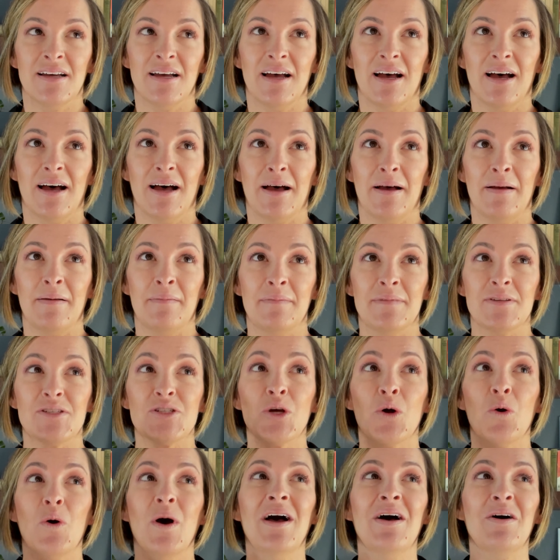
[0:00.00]

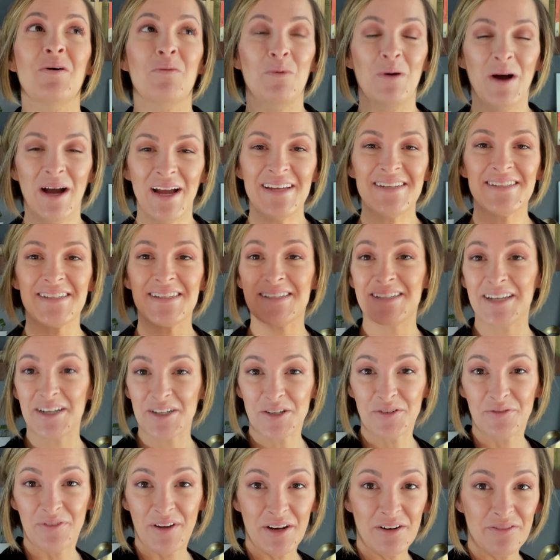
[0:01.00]
So why is this such
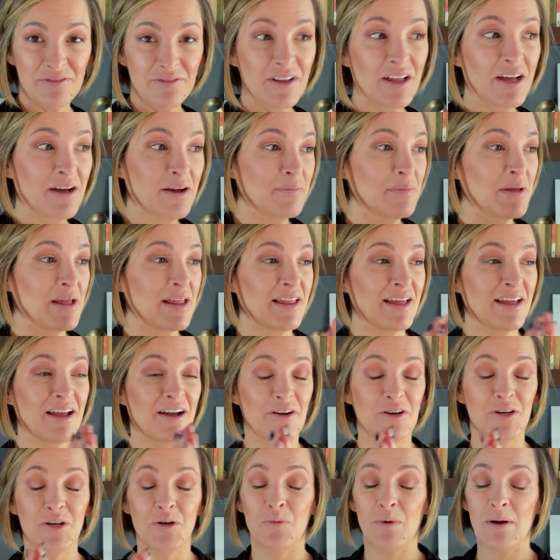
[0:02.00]
a fatal flaw? But like
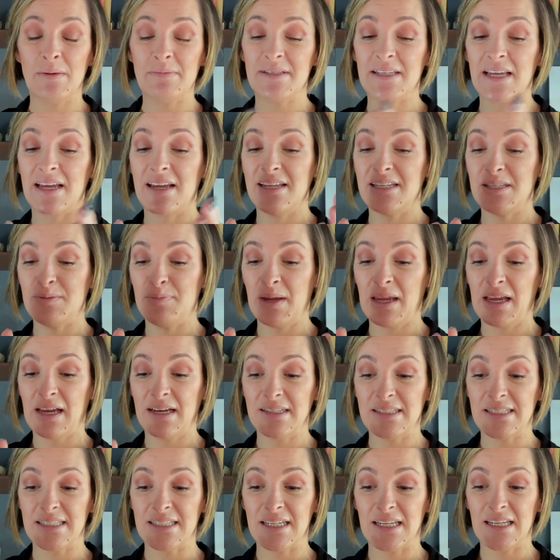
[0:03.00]
on your website, it's
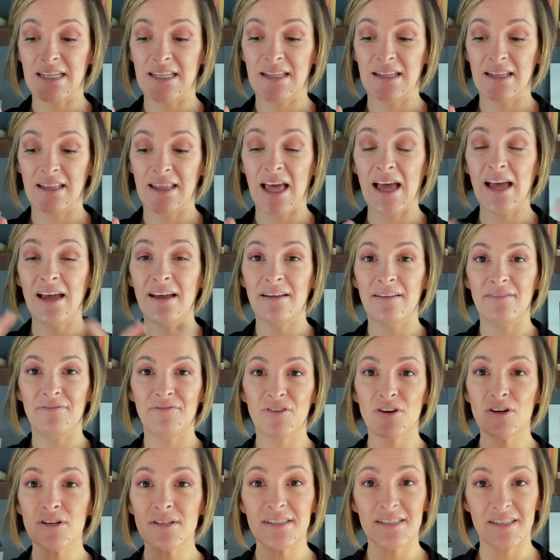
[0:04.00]
because that
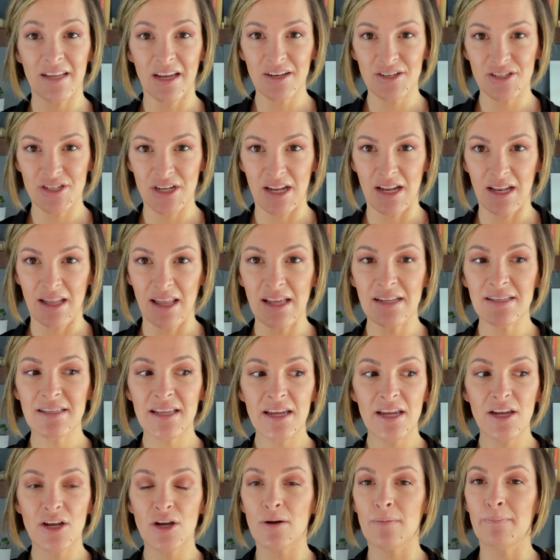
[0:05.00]
first section, that's
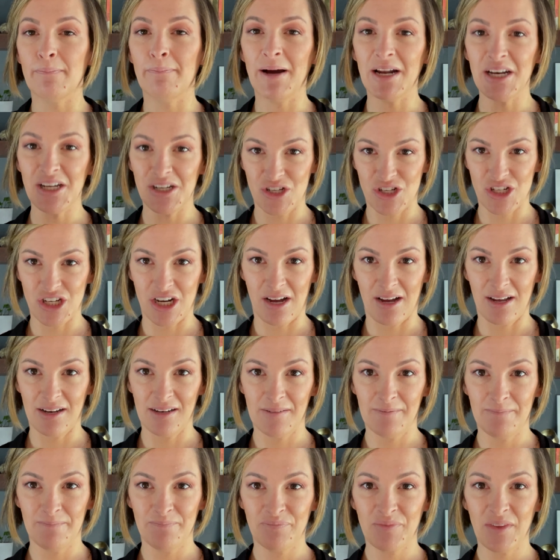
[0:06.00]
like your money shot,
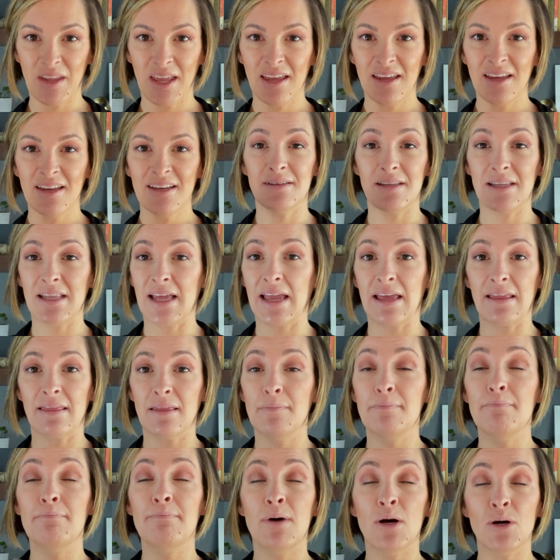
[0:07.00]
like the
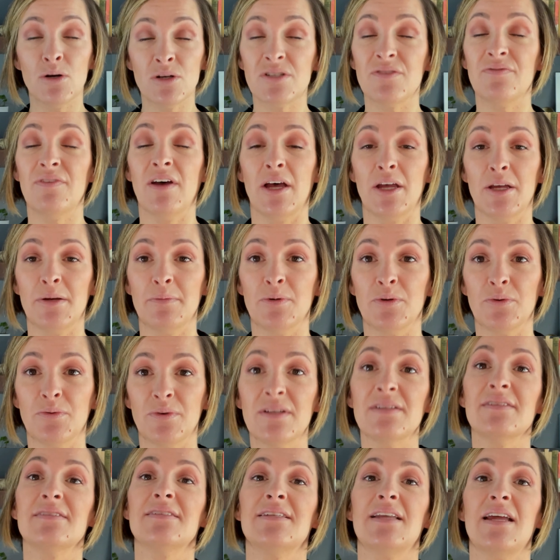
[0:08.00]
most valuable
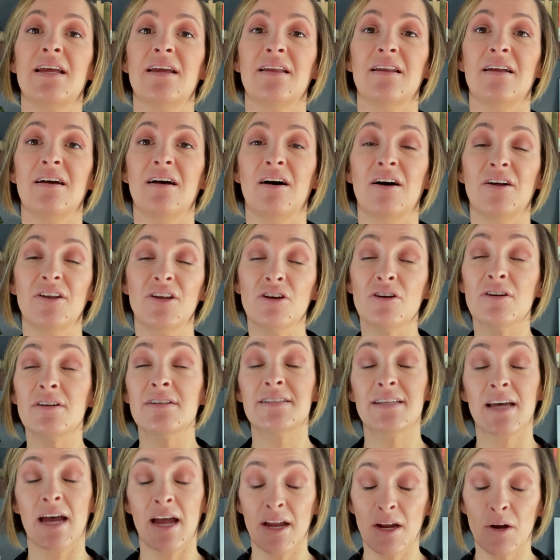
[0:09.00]
real estate on your
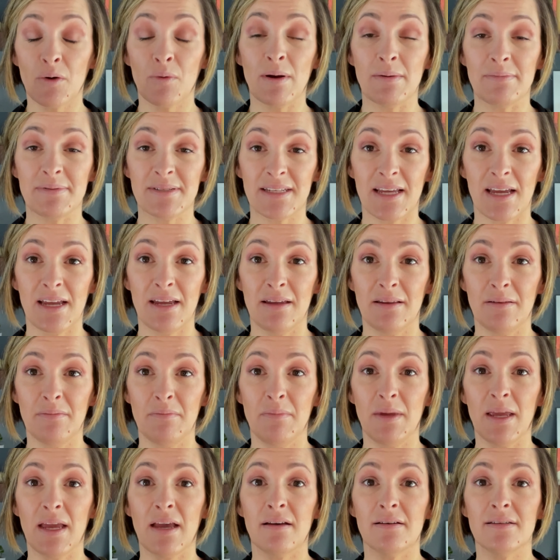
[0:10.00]
entire website,
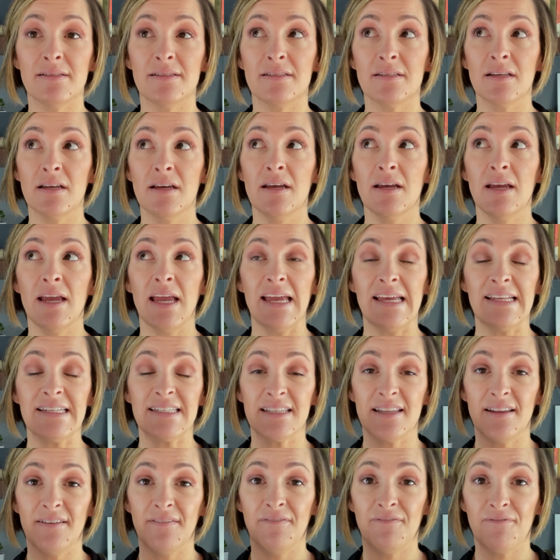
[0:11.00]
because it's
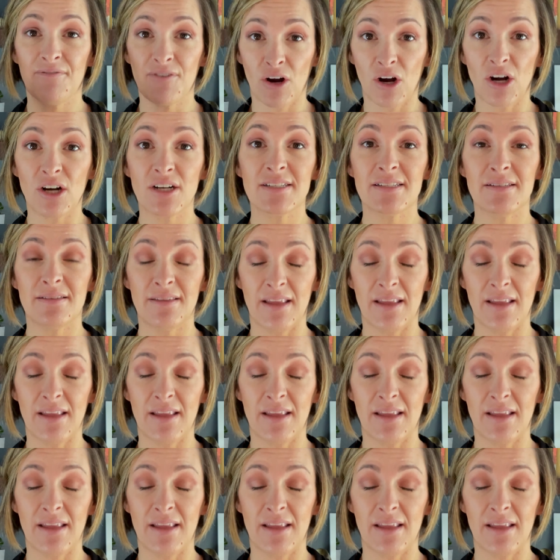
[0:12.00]
the first